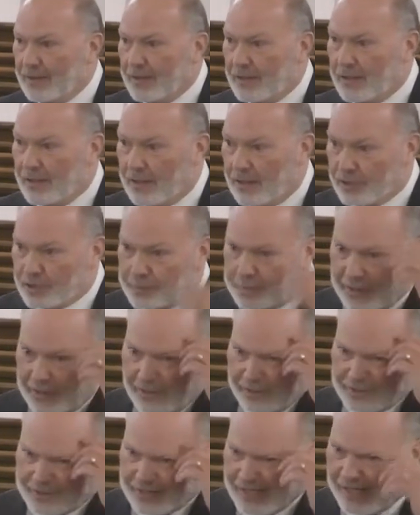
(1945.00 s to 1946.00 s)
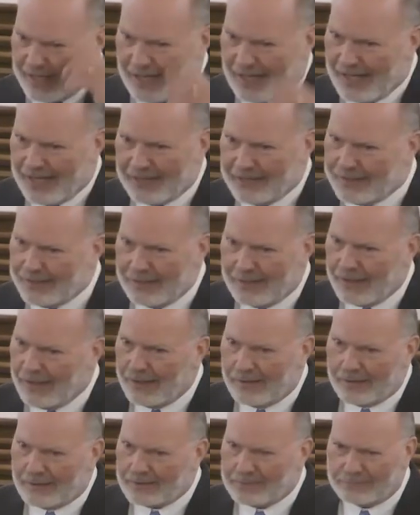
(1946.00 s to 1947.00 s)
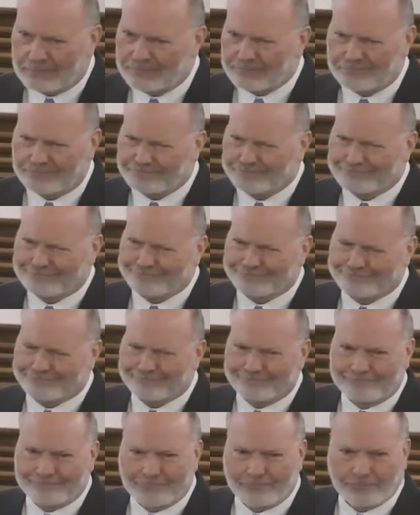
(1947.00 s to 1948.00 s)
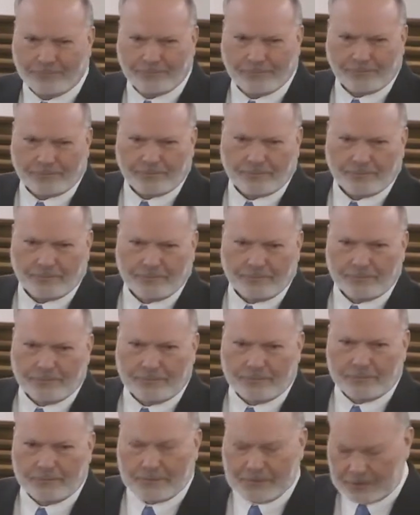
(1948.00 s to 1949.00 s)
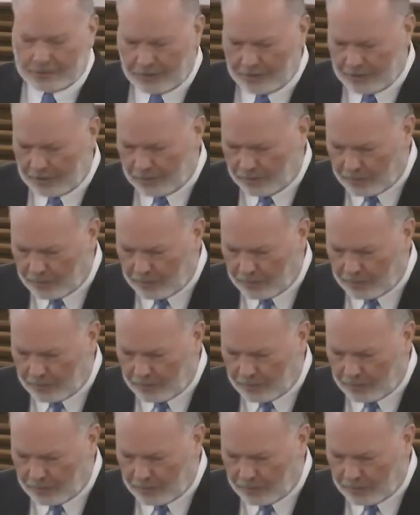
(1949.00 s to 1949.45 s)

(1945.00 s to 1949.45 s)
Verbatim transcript: And our spirit is saying, I, no, hmm, that's not going to